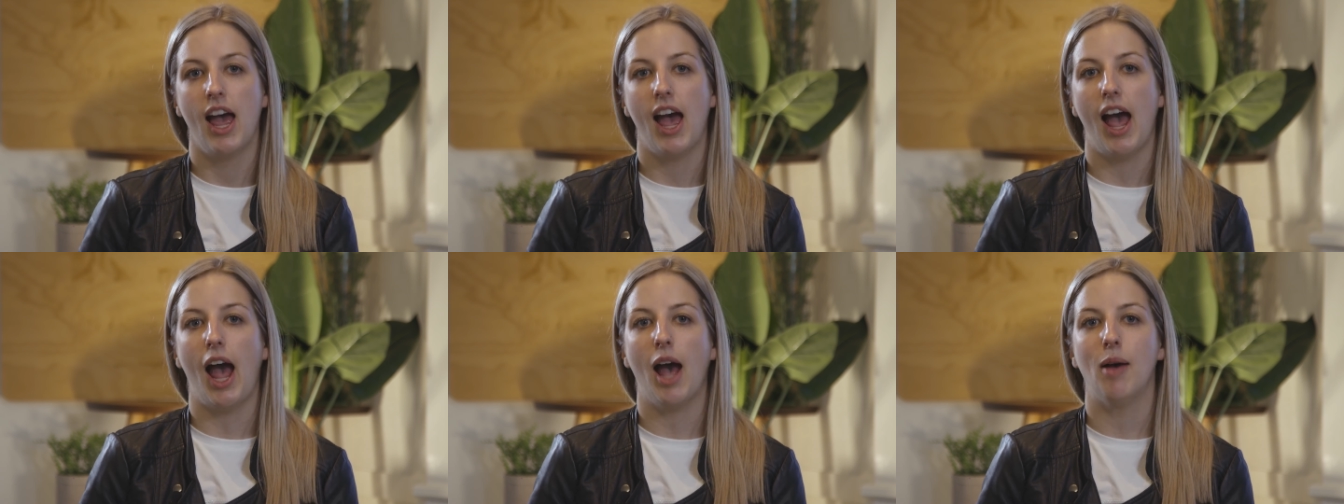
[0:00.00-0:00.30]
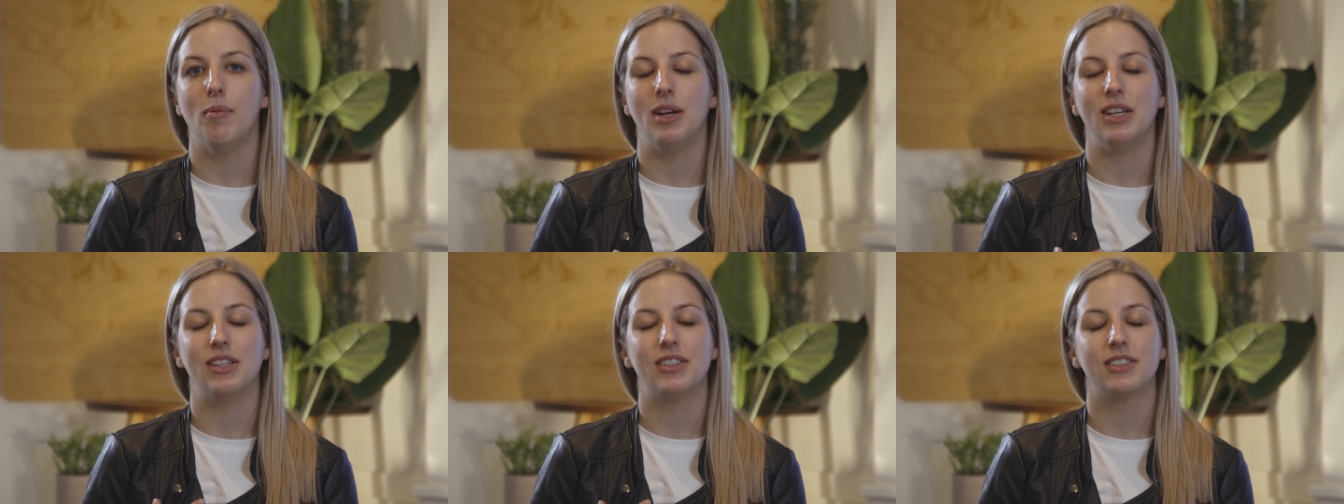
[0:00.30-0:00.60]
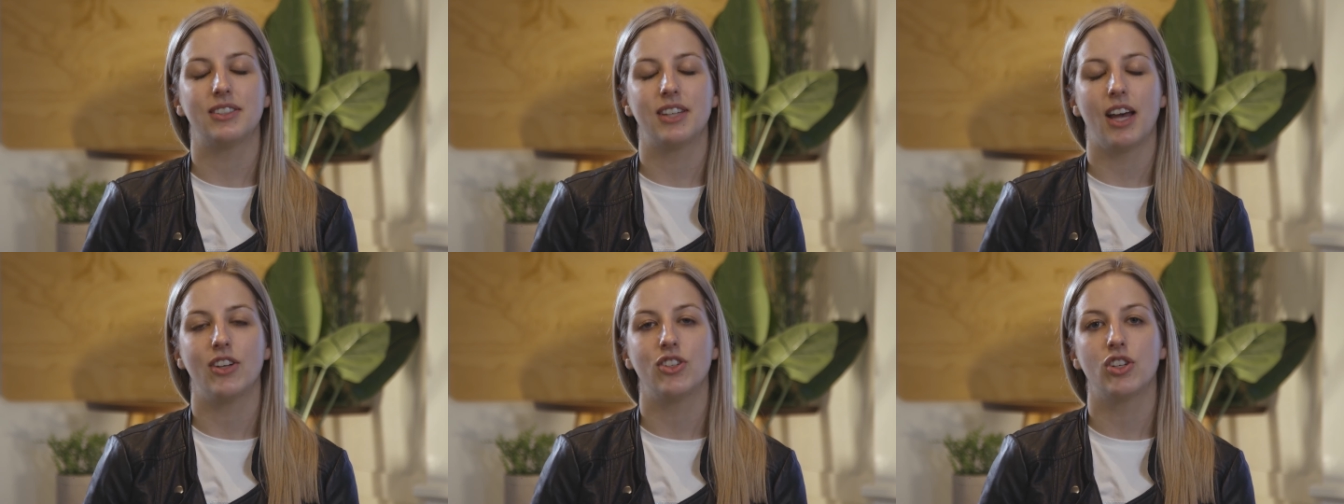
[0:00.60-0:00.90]
It's
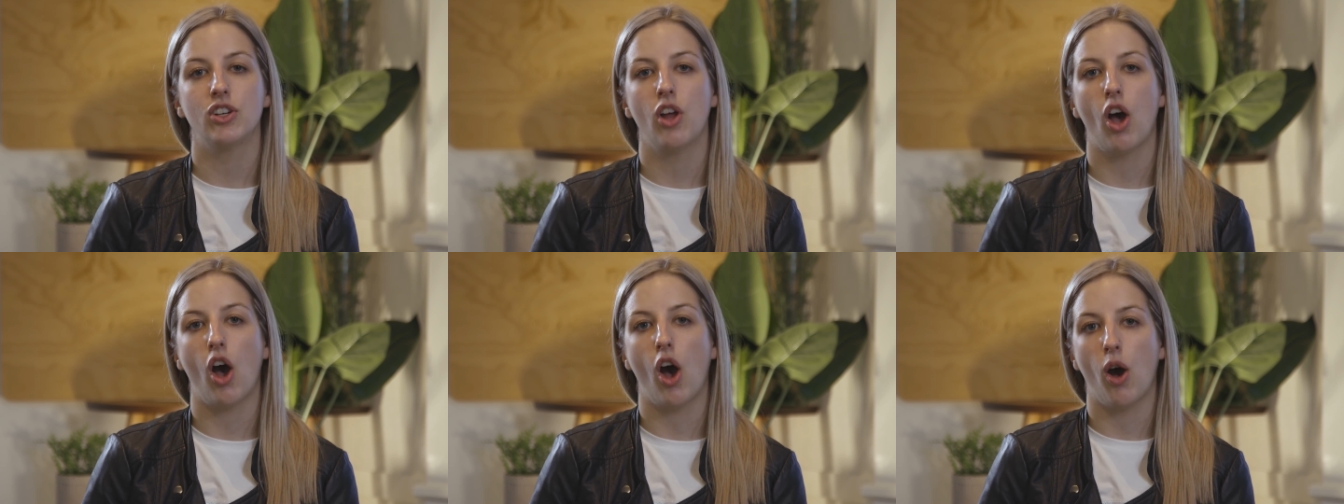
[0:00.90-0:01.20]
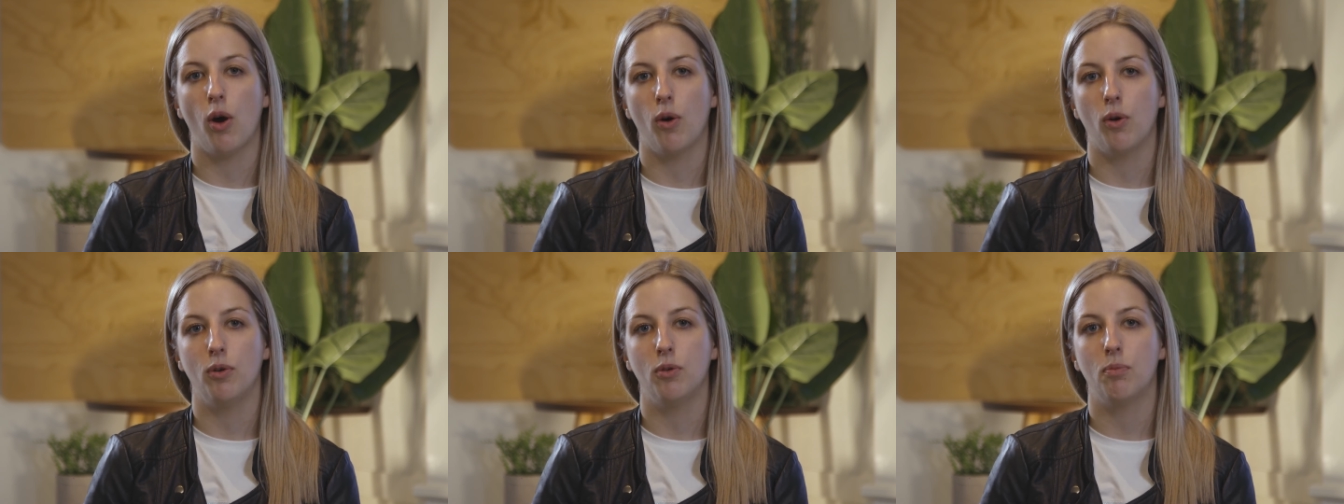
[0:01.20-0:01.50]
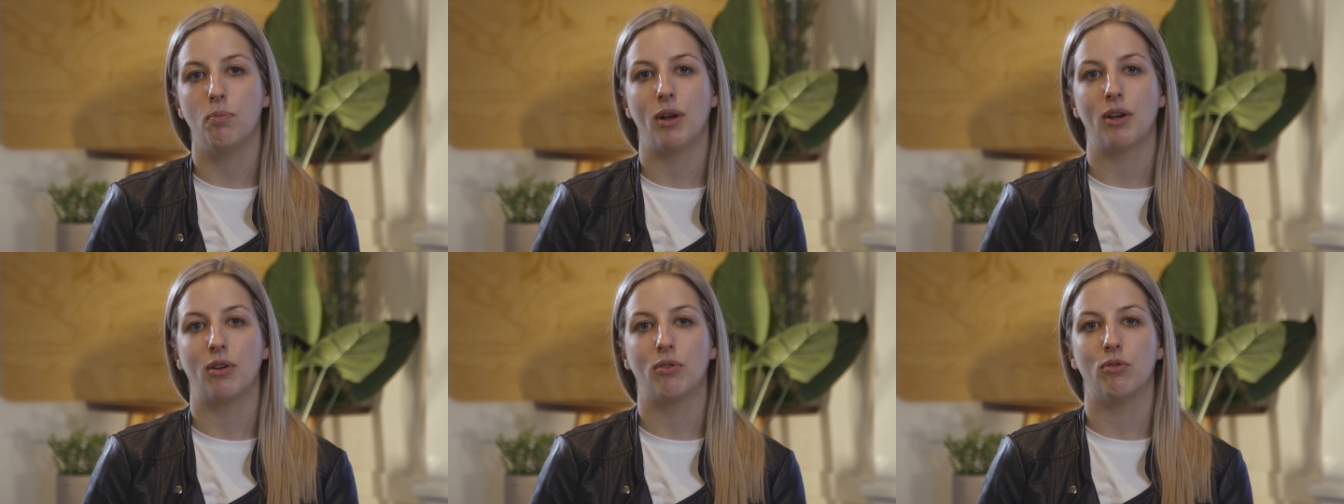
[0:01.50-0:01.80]
such an old
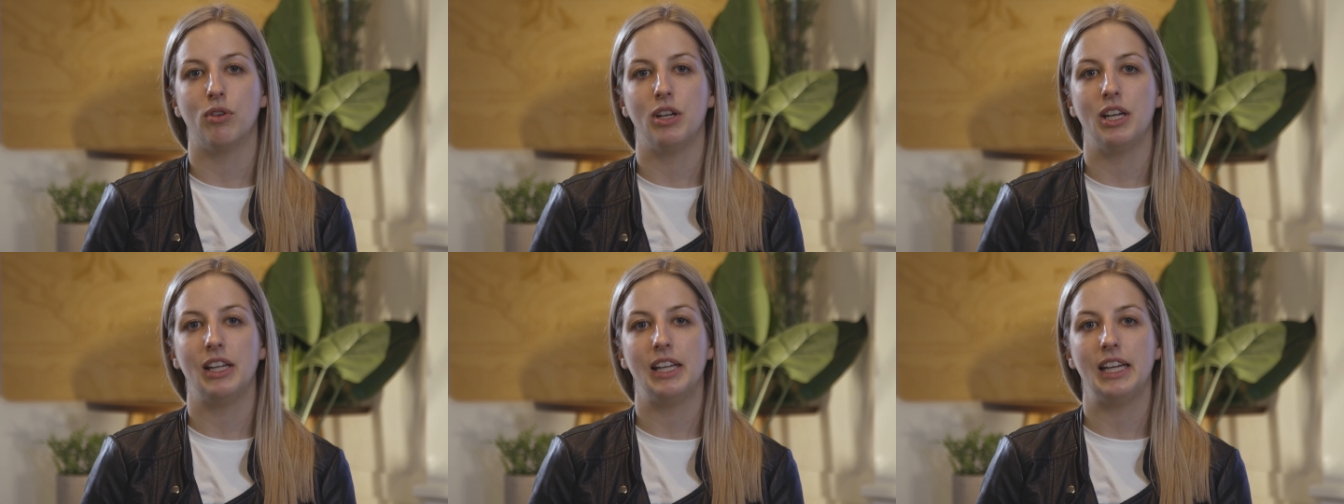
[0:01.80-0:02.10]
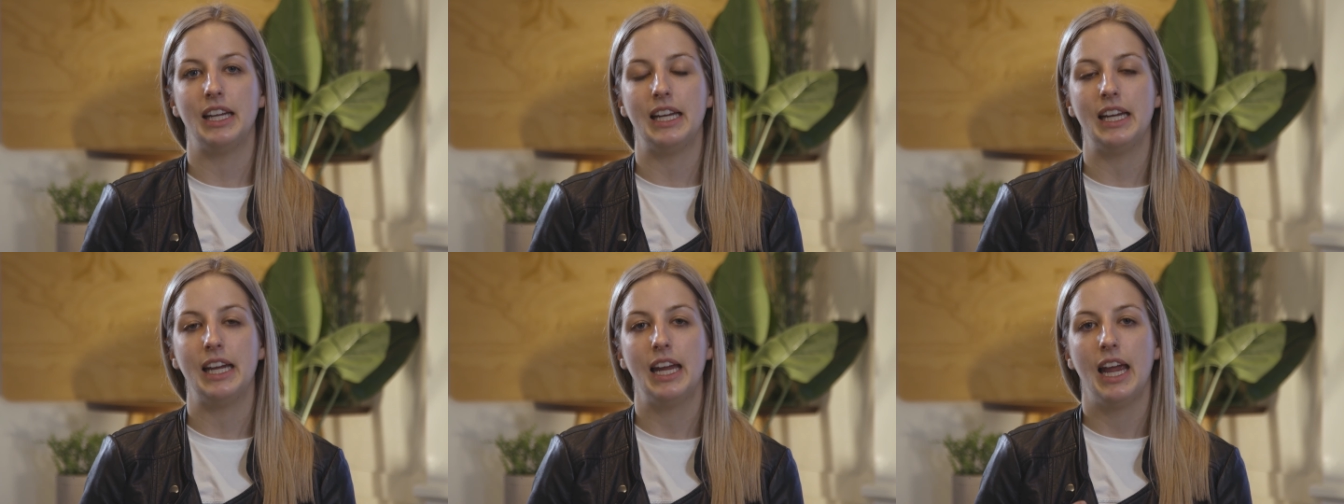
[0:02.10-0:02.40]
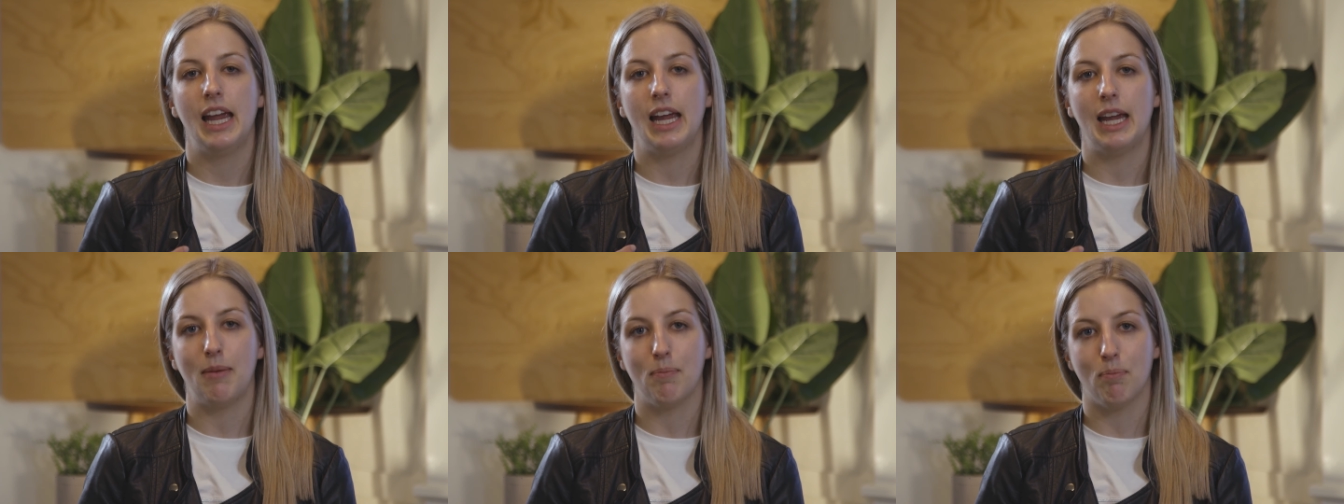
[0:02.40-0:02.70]
but a really
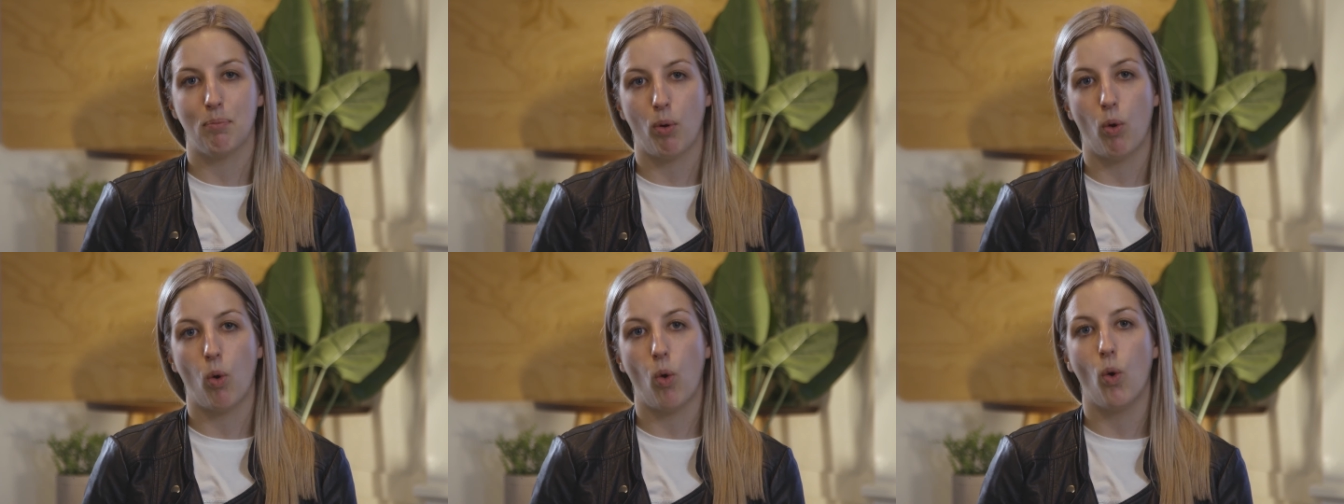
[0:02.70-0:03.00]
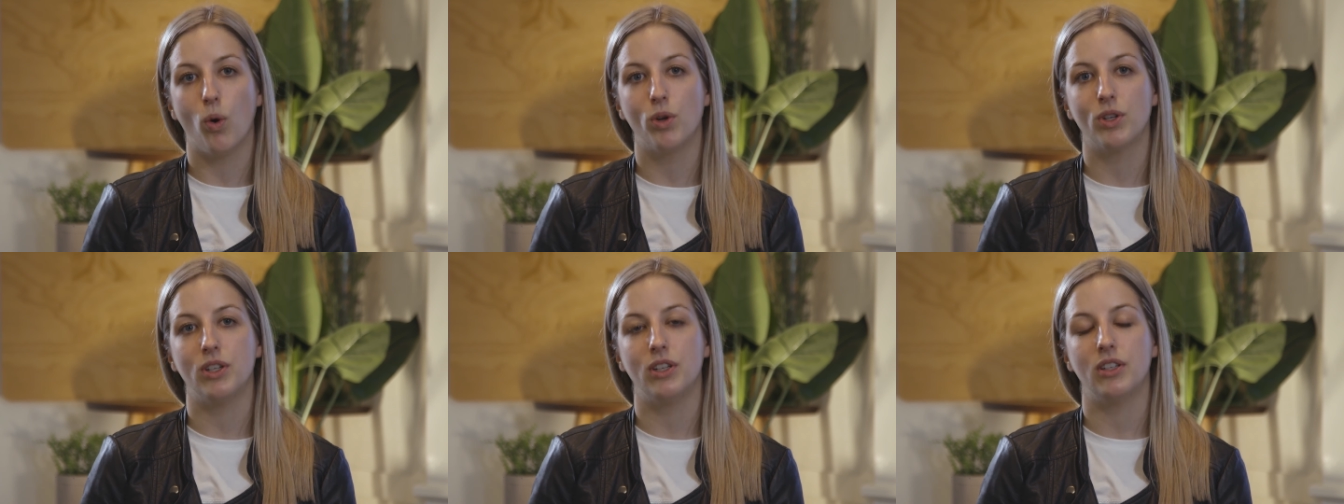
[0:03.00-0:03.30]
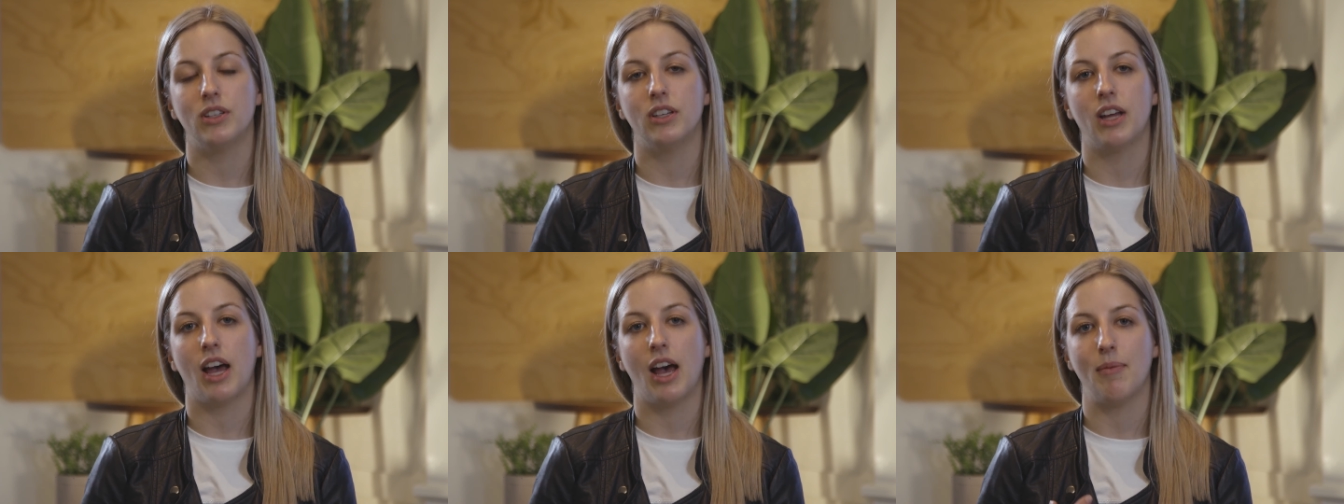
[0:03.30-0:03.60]
important,